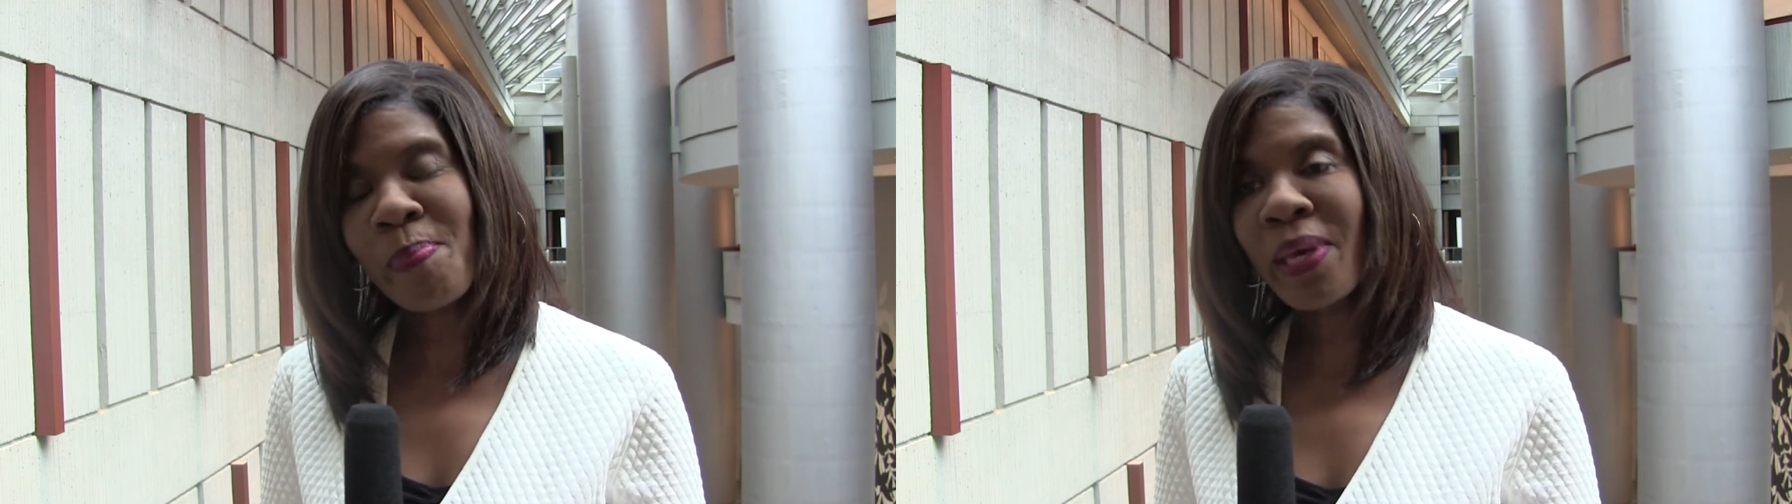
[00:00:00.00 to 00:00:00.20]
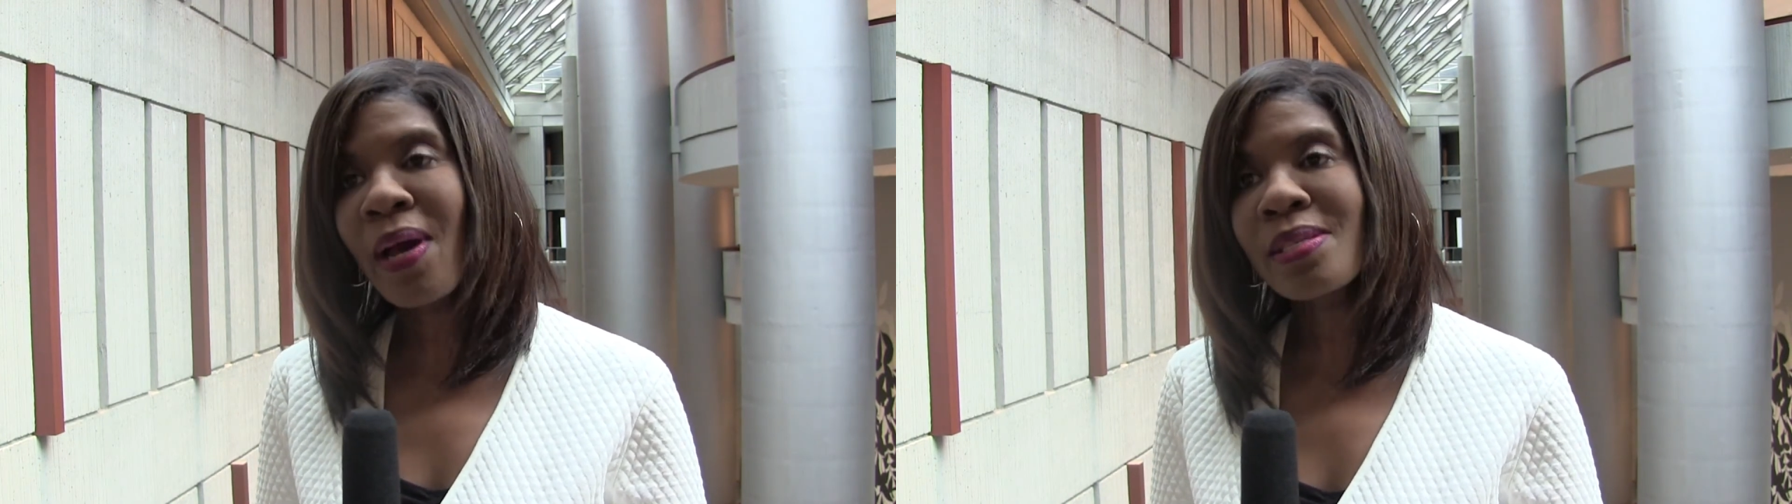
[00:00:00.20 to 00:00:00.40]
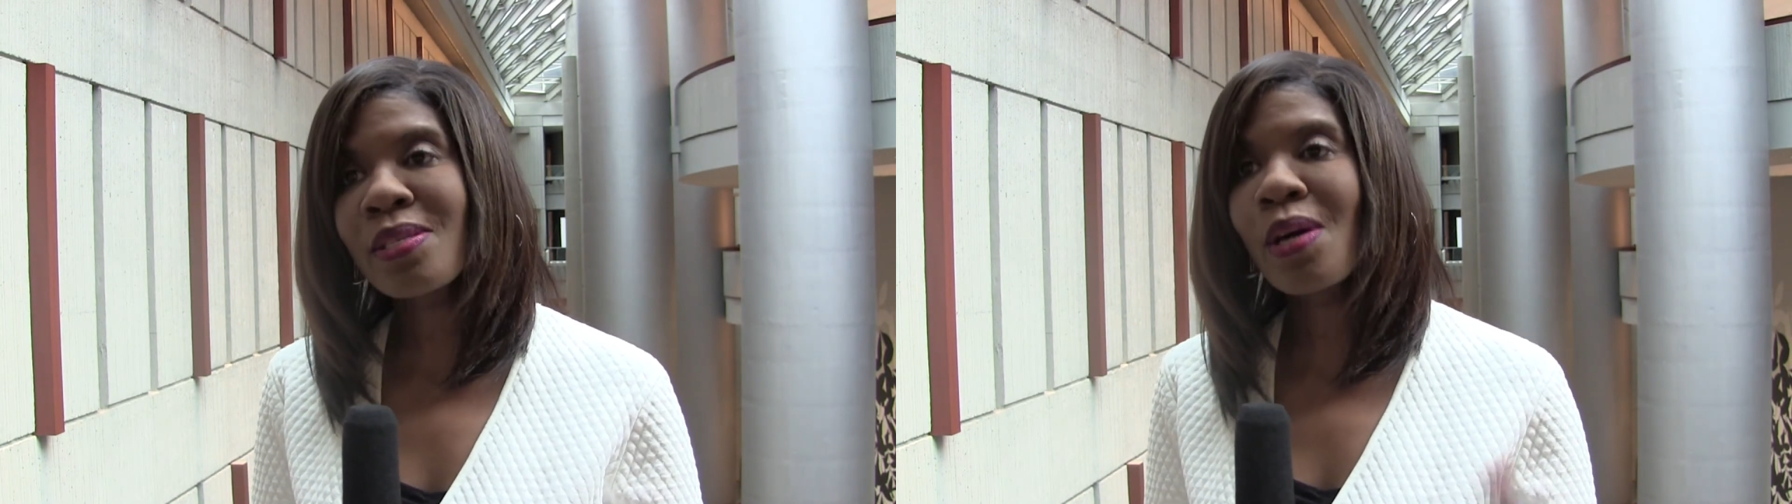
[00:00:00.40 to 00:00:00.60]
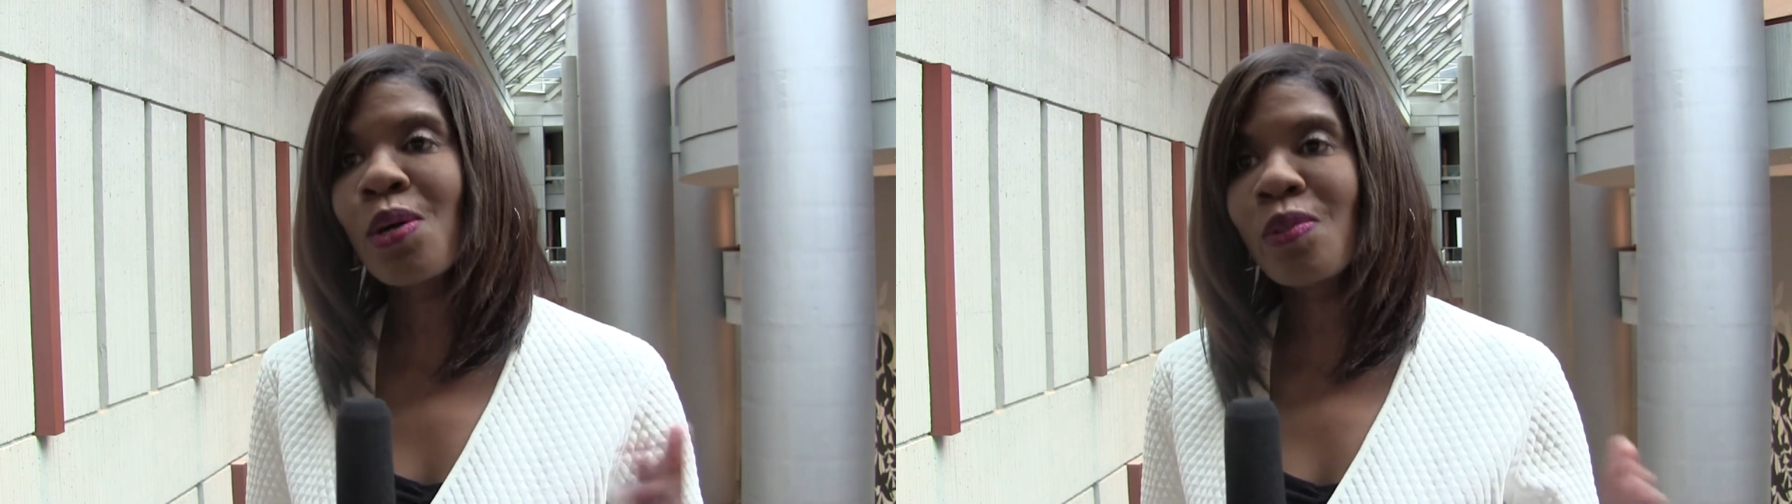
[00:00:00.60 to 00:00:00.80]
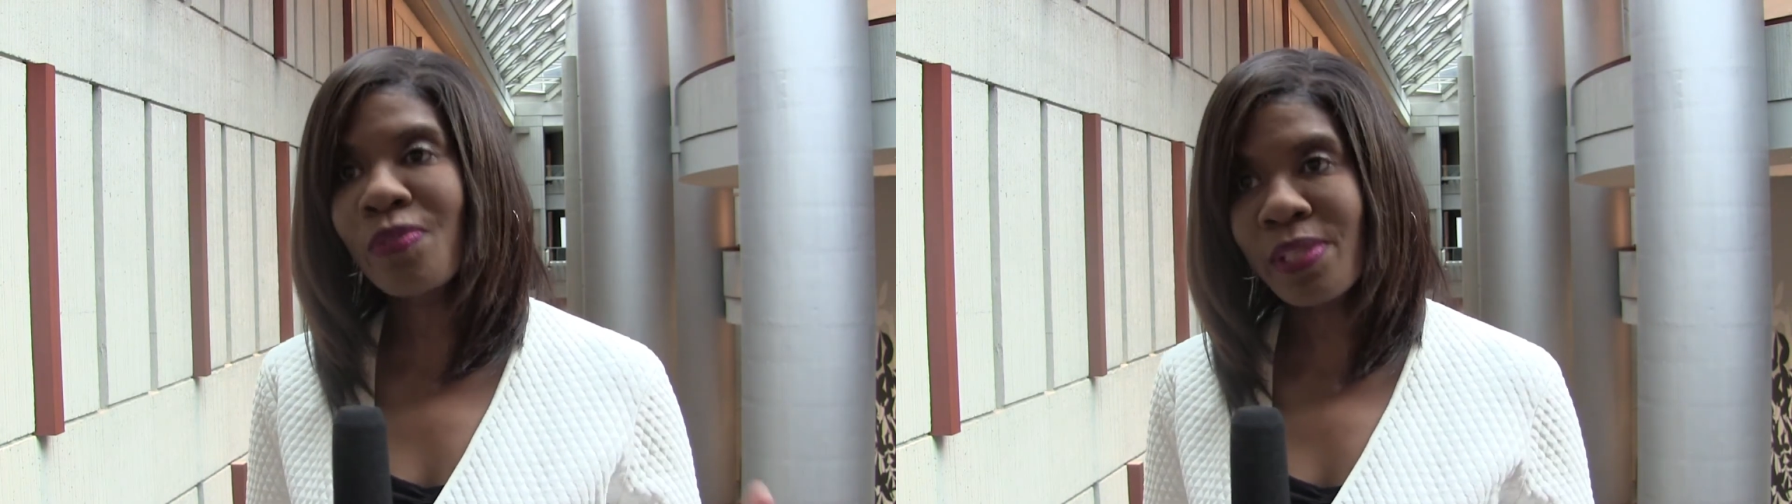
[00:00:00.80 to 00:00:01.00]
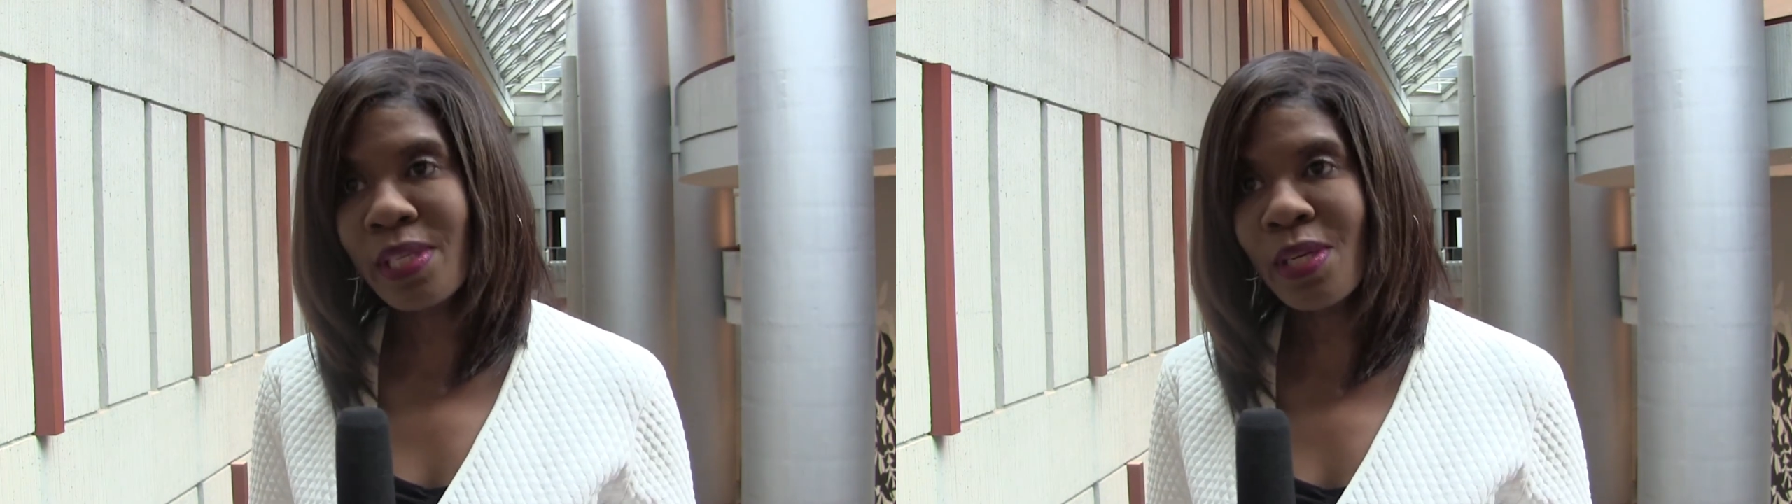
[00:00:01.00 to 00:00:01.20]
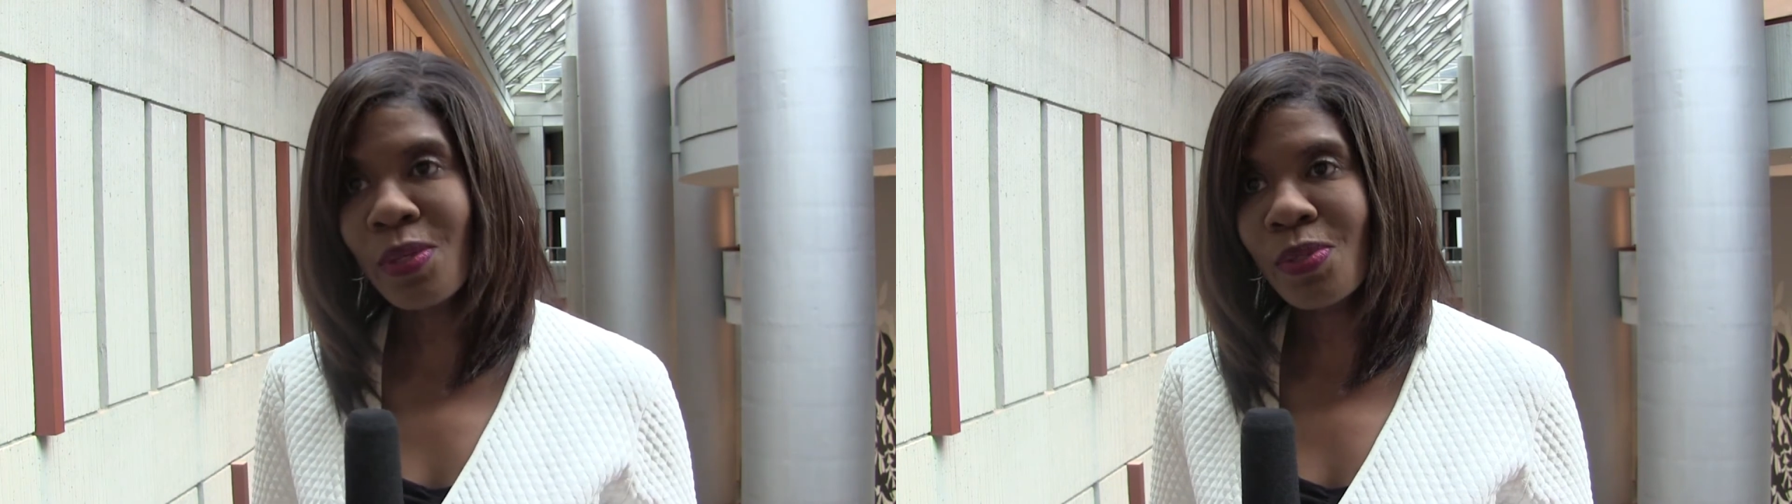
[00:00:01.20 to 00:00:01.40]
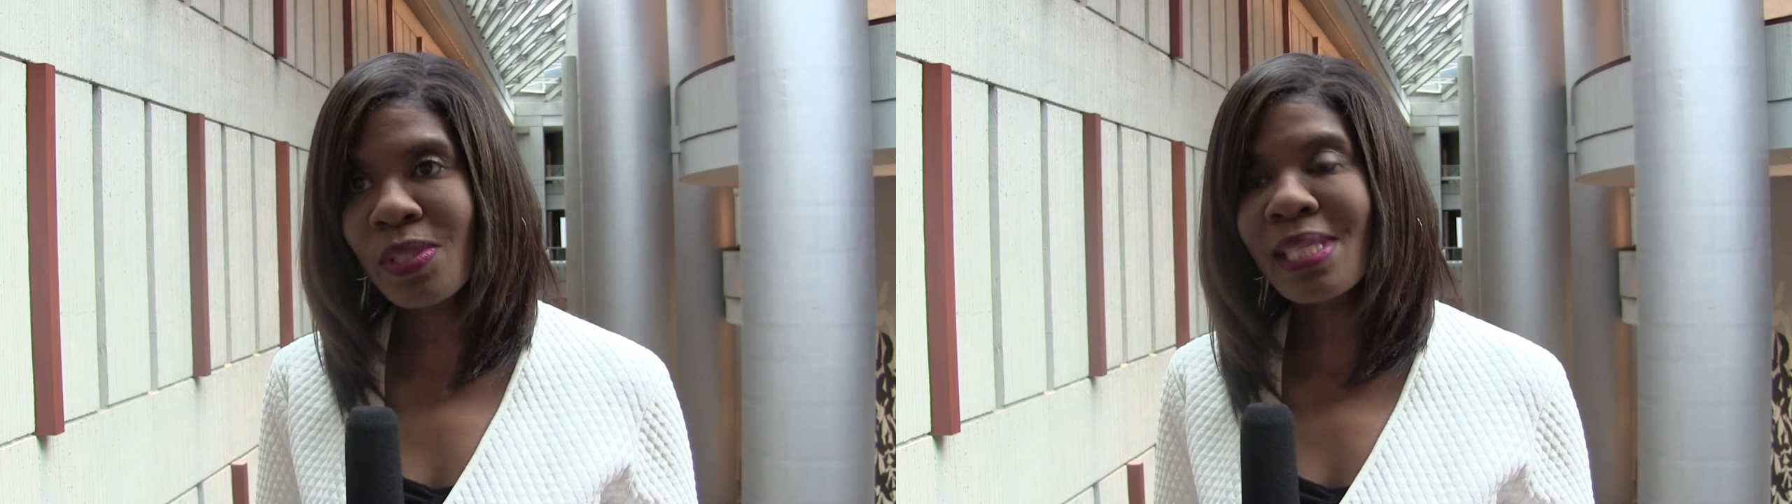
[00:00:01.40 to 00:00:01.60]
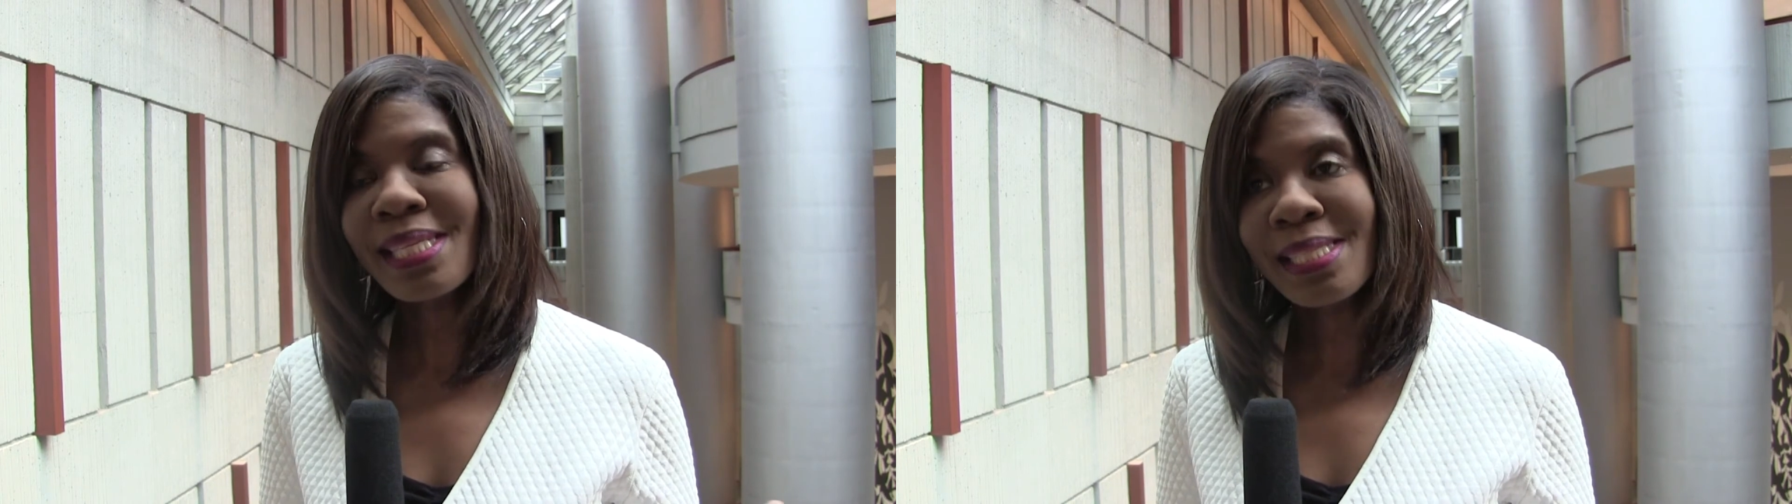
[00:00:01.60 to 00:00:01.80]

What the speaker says: because the overdose